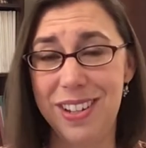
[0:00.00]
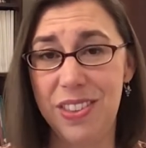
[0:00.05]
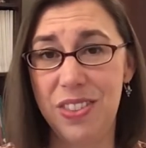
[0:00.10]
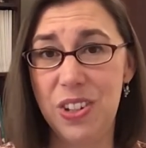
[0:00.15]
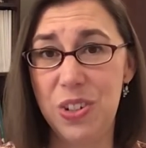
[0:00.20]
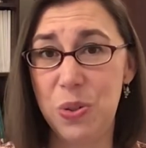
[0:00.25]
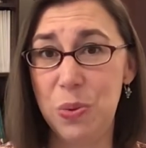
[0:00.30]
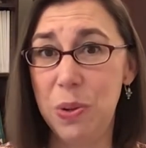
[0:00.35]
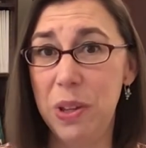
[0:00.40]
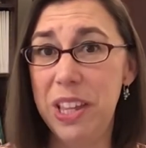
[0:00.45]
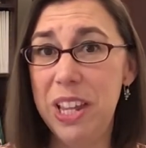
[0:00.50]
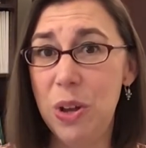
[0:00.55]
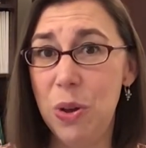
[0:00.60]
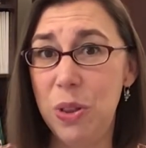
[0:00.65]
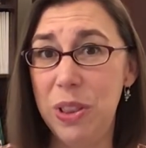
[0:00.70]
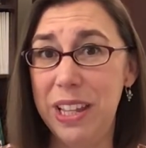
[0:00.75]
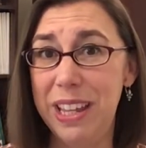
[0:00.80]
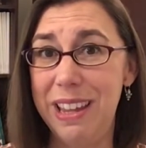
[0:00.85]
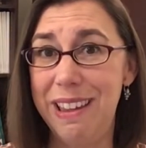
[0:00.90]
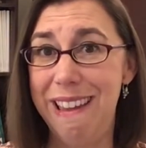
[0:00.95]
There's really
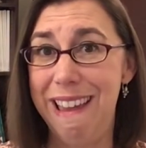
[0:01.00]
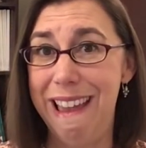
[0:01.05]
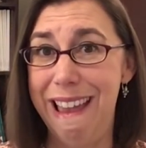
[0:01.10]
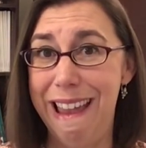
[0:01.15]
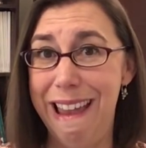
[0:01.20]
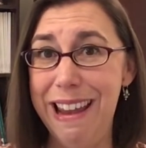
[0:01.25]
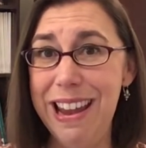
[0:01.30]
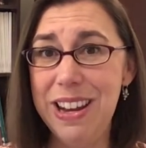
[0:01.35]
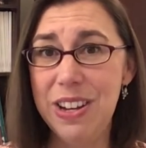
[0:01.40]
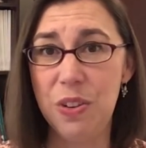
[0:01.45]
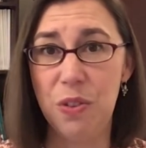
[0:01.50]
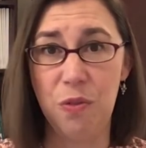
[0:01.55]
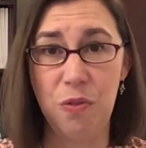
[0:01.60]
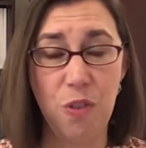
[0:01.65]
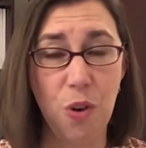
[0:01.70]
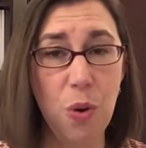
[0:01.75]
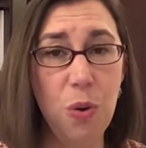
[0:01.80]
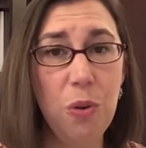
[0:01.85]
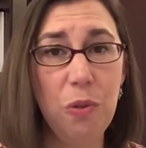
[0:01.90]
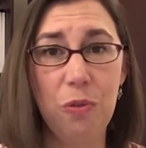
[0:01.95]
only 8
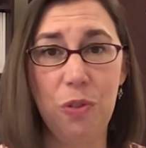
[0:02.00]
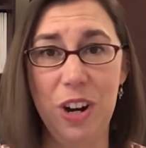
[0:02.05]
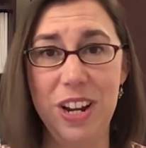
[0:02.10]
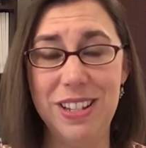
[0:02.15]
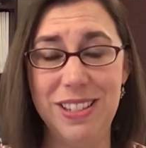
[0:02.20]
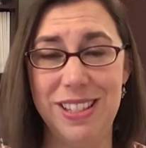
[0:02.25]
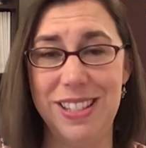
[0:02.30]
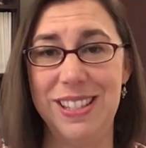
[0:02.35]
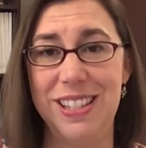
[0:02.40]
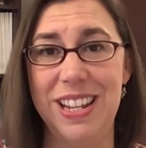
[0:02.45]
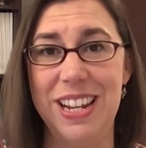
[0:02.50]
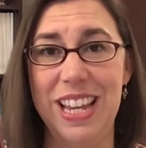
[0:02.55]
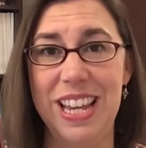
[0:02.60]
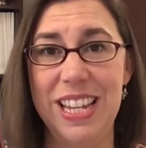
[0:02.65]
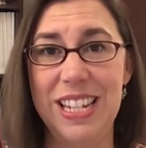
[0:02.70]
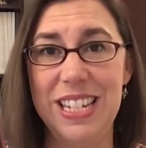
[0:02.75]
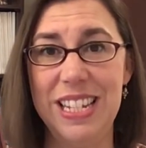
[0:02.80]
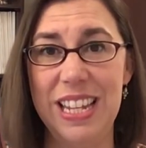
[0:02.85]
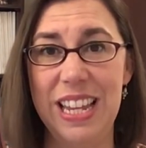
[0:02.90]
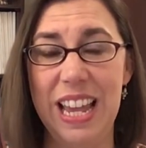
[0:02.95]
vocal phrases in
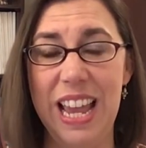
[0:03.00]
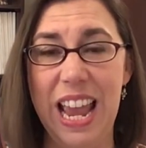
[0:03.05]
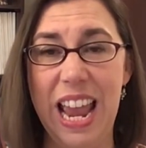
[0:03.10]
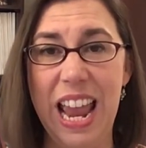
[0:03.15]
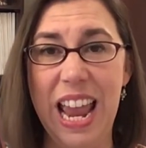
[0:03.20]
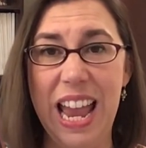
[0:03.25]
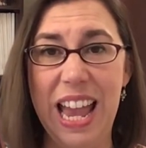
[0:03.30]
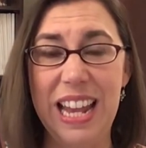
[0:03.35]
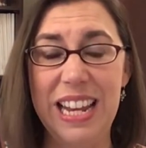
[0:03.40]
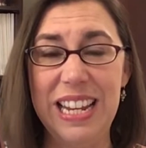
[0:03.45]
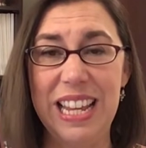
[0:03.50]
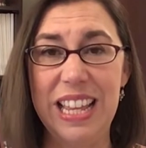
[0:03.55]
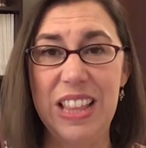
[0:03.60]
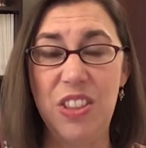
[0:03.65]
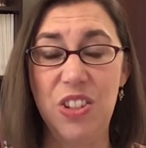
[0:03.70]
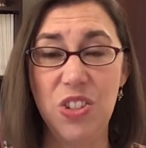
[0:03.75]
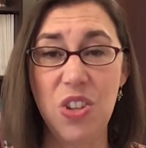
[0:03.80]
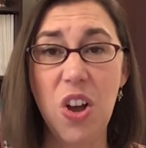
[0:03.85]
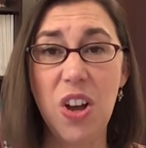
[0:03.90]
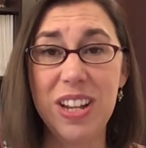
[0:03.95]
it, and
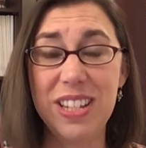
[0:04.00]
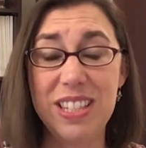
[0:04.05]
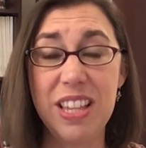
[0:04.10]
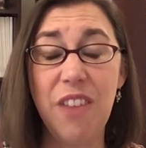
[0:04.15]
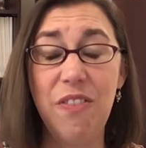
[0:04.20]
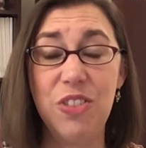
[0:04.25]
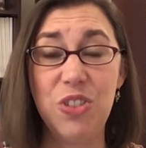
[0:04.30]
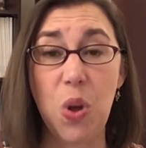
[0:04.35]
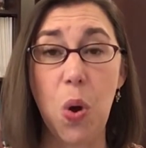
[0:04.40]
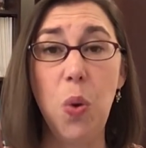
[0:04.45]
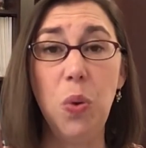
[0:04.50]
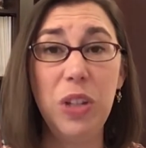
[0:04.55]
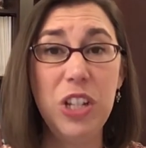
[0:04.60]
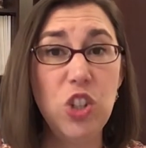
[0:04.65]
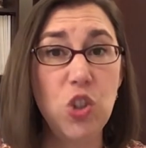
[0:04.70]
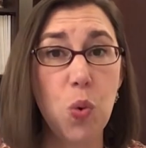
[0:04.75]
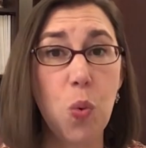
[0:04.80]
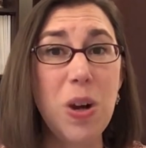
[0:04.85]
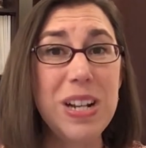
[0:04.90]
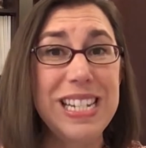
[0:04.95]
the song itself is only
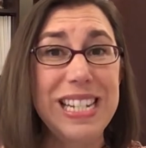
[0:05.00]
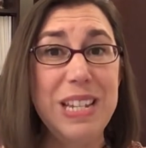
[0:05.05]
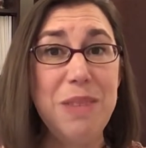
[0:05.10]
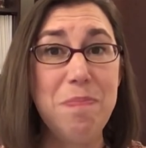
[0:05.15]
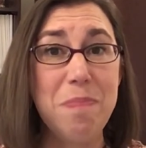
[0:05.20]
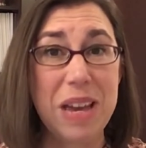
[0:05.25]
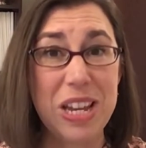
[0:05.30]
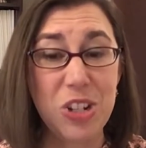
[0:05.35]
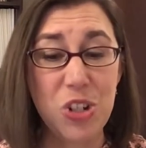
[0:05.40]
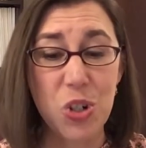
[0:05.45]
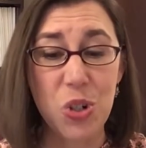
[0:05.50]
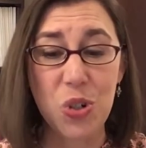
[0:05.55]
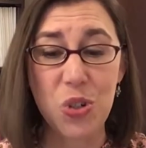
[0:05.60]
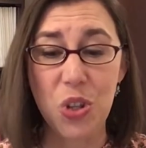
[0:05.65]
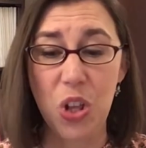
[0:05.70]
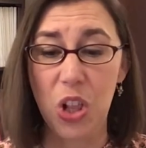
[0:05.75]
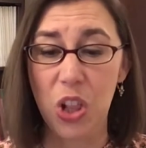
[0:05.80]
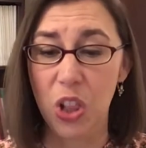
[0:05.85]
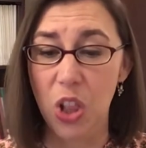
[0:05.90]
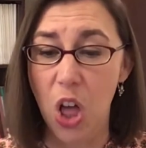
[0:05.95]
20 measures
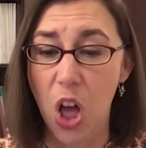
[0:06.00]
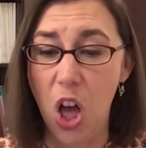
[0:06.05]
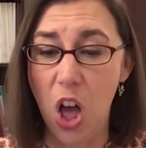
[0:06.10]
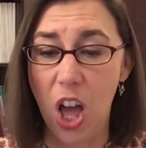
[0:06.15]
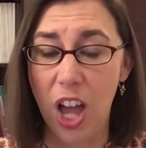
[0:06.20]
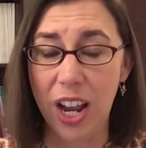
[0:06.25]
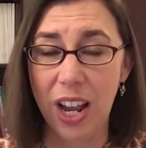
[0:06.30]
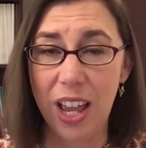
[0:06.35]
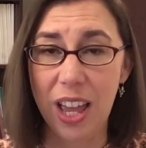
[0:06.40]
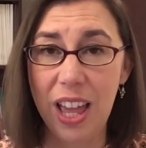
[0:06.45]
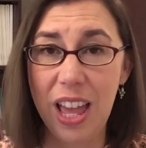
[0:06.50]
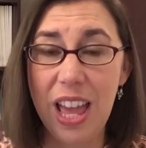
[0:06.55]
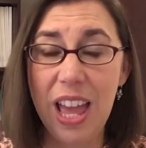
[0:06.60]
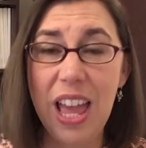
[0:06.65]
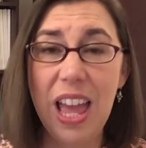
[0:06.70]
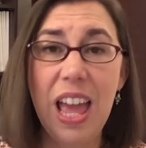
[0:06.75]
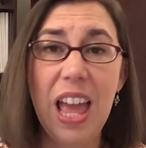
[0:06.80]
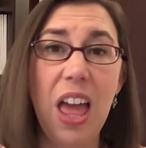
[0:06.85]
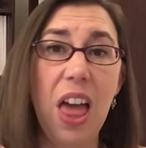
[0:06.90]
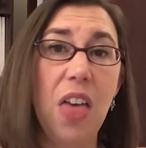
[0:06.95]
long.
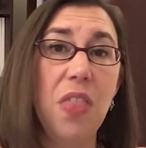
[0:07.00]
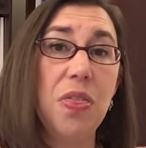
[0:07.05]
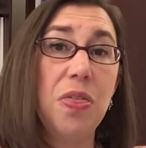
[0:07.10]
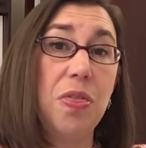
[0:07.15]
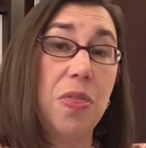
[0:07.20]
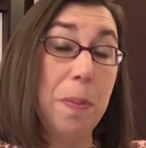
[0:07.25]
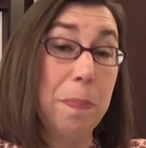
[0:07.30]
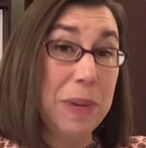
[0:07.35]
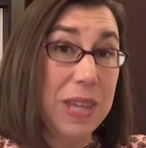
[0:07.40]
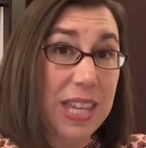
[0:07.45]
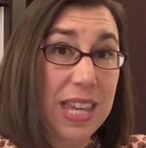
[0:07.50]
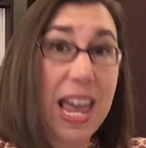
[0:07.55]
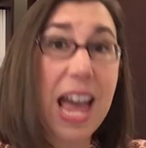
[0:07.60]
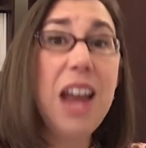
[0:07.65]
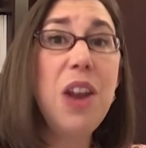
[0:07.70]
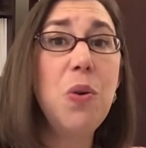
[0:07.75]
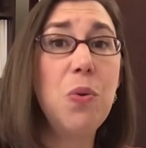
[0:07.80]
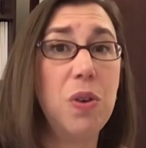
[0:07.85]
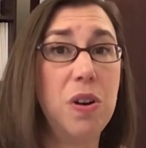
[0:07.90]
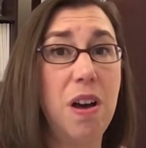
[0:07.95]
The
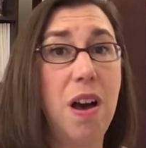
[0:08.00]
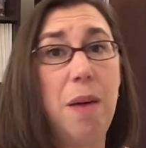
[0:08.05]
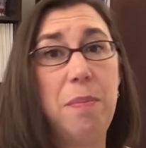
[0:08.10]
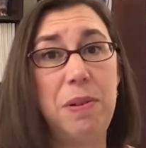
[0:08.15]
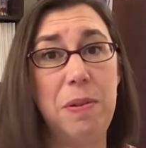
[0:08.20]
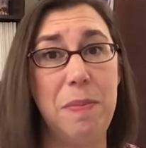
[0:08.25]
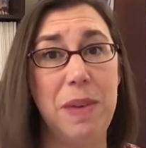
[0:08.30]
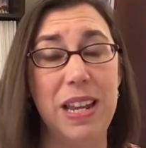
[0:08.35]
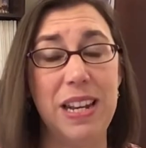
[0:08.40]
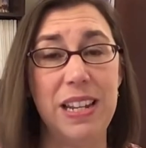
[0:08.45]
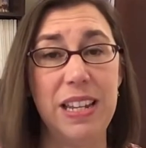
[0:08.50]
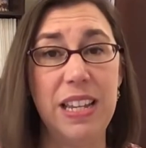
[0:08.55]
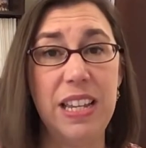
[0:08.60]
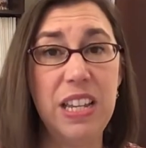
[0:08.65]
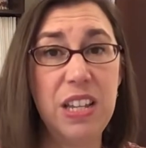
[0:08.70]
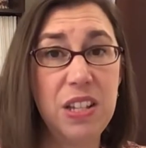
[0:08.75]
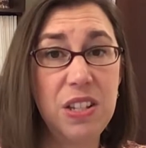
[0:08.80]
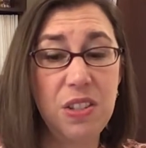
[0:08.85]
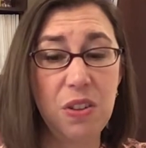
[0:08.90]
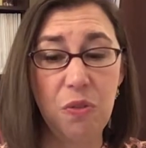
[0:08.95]
piano accompaniment
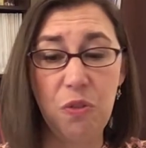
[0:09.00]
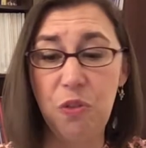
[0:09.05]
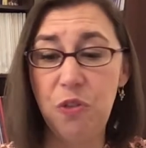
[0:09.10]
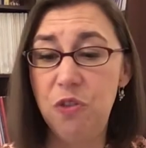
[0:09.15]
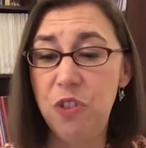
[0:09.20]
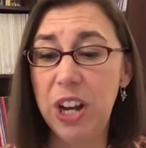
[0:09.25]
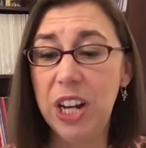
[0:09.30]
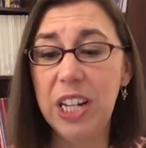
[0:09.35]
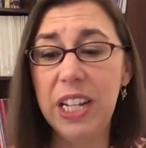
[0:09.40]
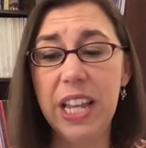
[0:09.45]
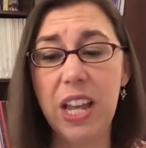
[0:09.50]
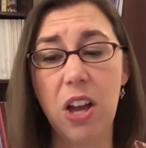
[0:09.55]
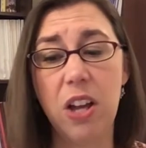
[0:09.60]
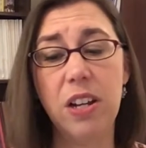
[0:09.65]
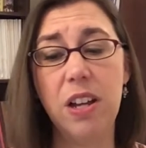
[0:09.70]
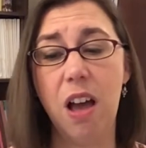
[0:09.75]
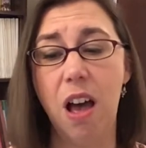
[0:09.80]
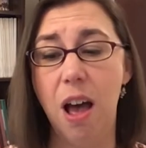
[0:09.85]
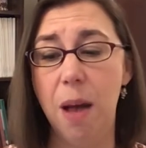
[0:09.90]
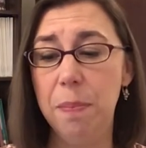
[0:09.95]
is fairly
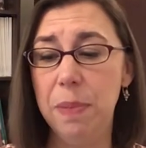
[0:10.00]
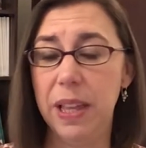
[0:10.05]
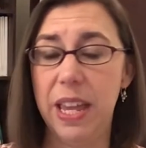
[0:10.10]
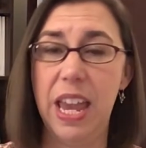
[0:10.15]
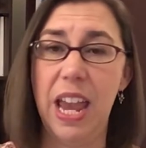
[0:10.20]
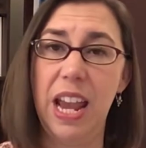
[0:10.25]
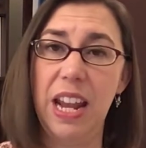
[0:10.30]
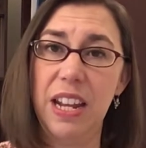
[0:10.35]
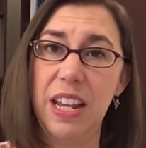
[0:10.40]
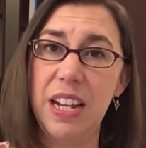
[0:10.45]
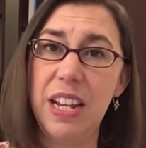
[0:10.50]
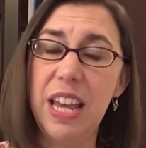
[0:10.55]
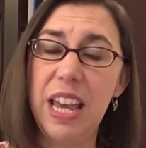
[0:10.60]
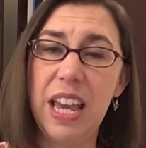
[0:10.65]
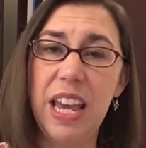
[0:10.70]
uncomplicated.